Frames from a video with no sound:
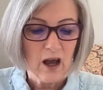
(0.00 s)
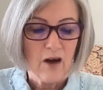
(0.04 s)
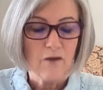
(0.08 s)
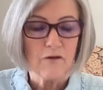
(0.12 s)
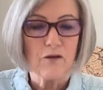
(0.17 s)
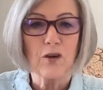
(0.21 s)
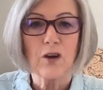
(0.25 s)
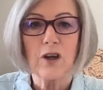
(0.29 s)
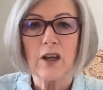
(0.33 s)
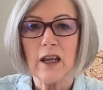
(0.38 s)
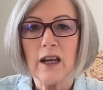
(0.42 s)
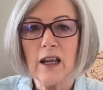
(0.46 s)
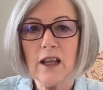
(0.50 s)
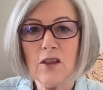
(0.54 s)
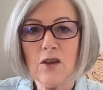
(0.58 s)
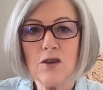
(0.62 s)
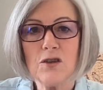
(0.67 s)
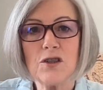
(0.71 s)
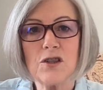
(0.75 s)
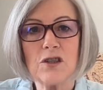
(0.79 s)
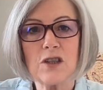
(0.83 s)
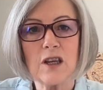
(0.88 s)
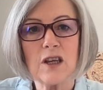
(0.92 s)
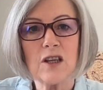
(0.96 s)
forgetting
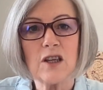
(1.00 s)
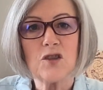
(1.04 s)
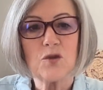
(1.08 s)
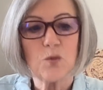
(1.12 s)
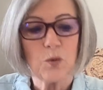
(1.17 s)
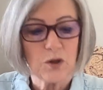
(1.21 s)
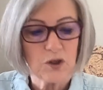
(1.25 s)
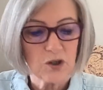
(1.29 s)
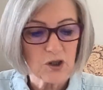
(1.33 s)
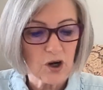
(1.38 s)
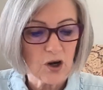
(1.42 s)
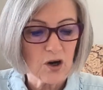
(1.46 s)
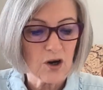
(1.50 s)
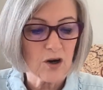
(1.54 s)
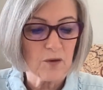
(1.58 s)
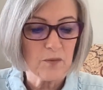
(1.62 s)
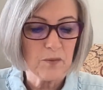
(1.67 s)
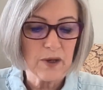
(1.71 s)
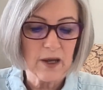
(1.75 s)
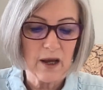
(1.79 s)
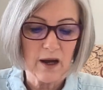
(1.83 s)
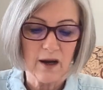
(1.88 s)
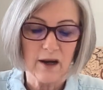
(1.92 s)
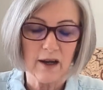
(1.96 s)
those things which are
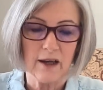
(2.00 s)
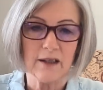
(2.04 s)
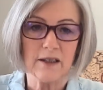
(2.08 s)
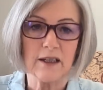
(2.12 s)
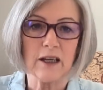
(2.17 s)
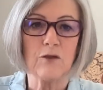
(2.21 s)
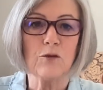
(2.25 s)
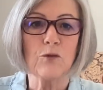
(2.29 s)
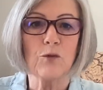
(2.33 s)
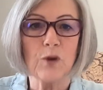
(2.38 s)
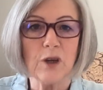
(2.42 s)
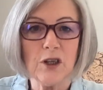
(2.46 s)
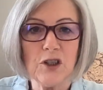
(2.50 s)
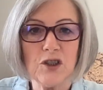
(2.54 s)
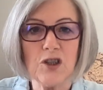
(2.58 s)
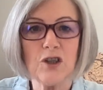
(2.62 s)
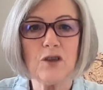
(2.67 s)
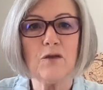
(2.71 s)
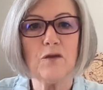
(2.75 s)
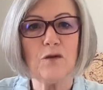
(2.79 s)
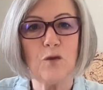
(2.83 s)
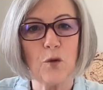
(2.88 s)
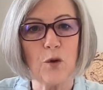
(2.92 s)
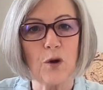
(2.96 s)
behind and reaching
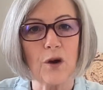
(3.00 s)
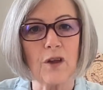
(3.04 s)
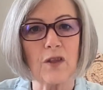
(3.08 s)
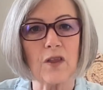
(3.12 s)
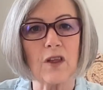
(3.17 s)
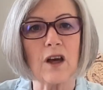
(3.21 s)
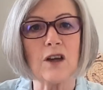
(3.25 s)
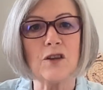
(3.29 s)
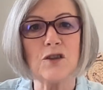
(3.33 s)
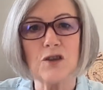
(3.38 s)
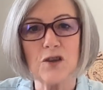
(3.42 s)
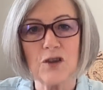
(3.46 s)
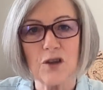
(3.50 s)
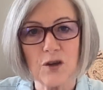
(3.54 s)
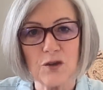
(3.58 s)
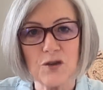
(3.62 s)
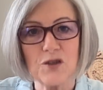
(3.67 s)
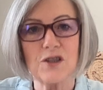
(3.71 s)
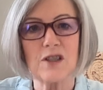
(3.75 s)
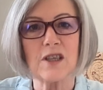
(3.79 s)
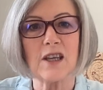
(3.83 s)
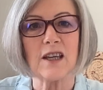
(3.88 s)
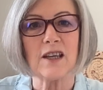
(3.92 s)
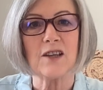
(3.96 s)
forth unto those
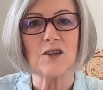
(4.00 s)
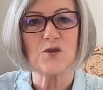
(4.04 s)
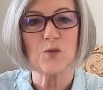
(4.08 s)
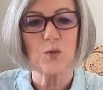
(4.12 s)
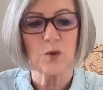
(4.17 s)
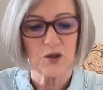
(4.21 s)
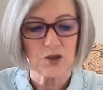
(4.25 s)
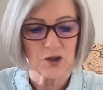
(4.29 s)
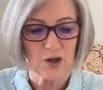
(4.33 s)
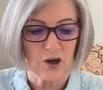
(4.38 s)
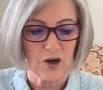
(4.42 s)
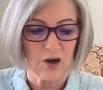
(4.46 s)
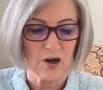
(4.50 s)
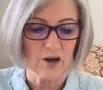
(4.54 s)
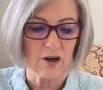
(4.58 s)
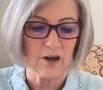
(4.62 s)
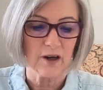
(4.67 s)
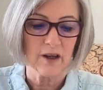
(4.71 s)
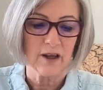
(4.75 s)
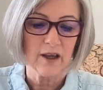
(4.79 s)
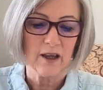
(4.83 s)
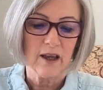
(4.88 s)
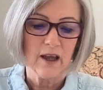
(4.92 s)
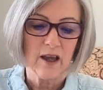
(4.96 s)
things which are
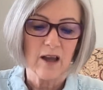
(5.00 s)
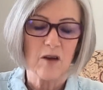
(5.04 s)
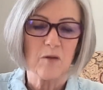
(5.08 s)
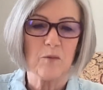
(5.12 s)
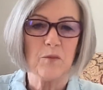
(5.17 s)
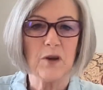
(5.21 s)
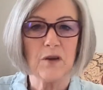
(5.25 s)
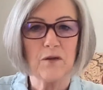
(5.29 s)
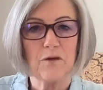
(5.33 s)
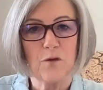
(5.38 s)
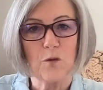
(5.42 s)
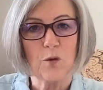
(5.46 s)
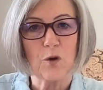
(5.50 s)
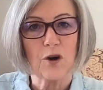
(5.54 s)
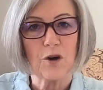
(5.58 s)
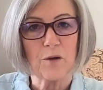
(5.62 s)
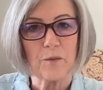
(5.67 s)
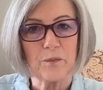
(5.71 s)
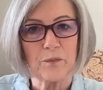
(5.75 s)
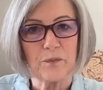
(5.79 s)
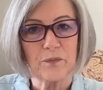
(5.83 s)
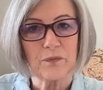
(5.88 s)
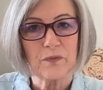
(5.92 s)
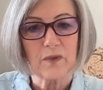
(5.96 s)
before."
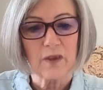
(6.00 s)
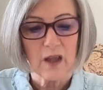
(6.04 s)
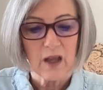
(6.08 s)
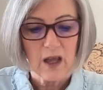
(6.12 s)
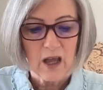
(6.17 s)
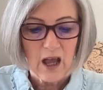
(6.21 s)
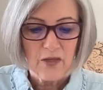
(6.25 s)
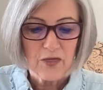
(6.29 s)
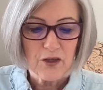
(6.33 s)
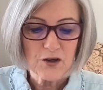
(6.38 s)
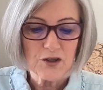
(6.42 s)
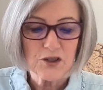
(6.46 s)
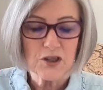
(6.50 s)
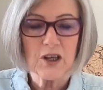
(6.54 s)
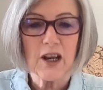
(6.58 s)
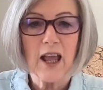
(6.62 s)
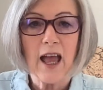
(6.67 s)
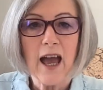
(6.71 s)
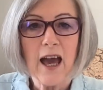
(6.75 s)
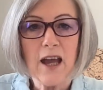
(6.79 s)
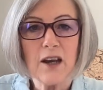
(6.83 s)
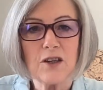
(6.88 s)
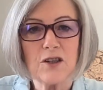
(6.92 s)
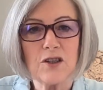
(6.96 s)
There's an
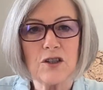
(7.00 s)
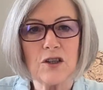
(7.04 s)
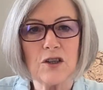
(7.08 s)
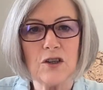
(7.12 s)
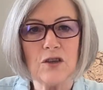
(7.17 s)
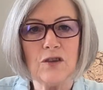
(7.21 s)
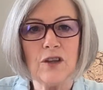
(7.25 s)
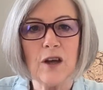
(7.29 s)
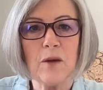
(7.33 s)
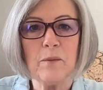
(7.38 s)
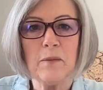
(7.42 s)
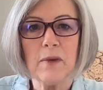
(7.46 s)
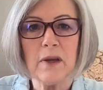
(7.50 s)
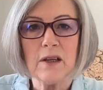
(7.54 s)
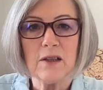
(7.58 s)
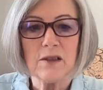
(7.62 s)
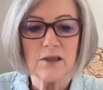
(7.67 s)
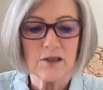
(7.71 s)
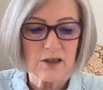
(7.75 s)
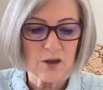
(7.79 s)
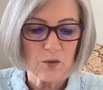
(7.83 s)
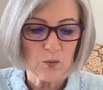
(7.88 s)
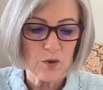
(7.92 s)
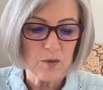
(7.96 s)
attitude that
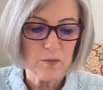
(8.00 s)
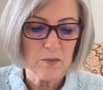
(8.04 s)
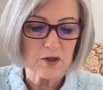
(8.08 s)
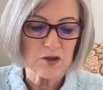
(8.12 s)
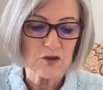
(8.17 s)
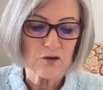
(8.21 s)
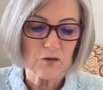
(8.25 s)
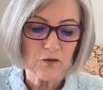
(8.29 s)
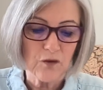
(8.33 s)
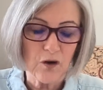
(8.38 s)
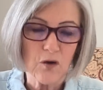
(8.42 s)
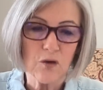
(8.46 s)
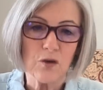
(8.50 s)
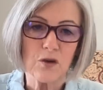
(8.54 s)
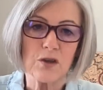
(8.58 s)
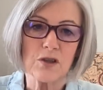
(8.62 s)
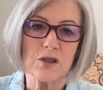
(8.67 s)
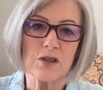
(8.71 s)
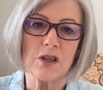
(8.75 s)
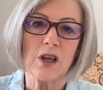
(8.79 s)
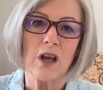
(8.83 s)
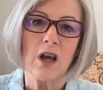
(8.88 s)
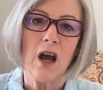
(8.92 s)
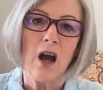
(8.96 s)
means that we must
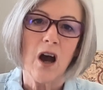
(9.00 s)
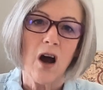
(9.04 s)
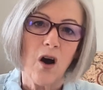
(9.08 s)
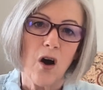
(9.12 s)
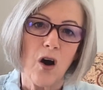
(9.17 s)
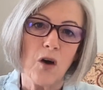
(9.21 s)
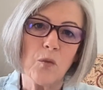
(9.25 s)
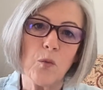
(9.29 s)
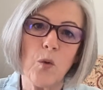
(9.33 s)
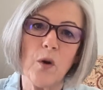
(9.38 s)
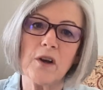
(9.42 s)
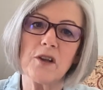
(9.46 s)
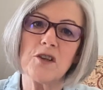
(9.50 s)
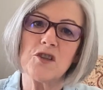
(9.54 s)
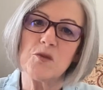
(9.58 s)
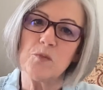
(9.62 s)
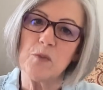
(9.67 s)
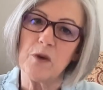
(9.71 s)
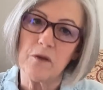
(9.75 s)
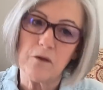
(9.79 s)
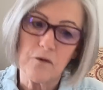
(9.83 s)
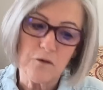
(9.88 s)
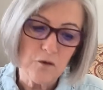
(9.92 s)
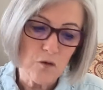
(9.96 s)
focus on what is
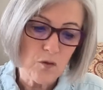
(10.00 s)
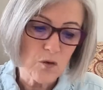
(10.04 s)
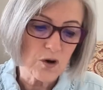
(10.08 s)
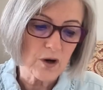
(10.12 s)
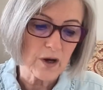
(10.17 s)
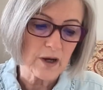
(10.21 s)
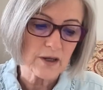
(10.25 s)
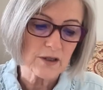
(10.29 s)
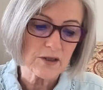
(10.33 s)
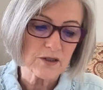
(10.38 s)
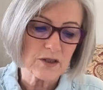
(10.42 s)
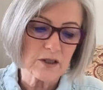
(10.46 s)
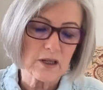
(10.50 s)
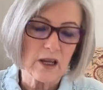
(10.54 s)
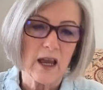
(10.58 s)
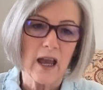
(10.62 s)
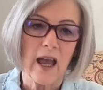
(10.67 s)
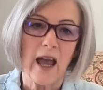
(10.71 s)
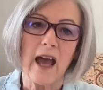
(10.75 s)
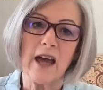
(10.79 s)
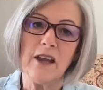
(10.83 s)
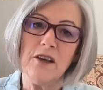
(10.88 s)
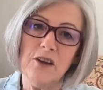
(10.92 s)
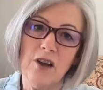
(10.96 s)
before us
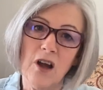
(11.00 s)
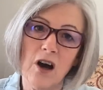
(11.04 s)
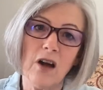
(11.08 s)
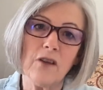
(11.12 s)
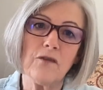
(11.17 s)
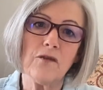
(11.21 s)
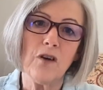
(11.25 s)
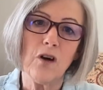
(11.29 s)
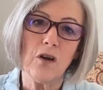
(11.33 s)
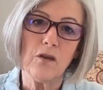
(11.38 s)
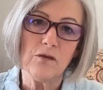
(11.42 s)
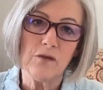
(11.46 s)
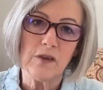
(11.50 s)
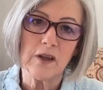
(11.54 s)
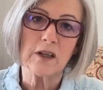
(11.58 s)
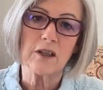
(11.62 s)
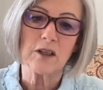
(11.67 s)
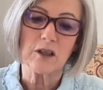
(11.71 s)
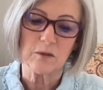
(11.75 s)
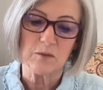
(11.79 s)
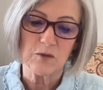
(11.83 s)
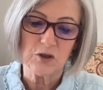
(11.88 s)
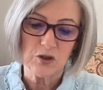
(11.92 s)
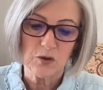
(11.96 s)
and not fall
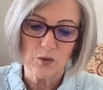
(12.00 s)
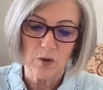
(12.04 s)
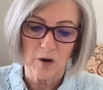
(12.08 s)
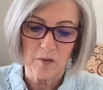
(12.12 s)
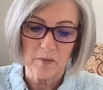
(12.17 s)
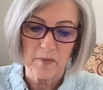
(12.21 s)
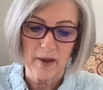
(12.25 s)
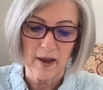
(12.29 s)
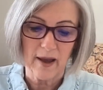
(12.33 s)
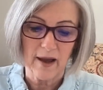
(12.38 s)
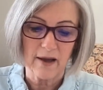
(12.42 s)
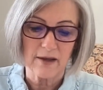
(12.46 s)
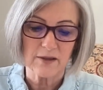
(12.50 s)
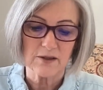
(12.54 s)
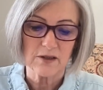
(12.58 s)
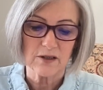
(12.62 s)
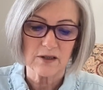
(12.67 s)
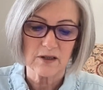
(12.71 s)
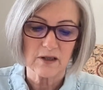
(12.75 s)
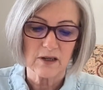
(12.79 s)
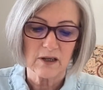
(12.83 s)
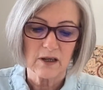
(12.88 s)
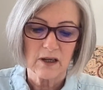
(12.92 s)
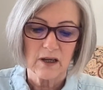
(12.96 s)
victim to our
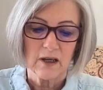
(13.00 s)
past.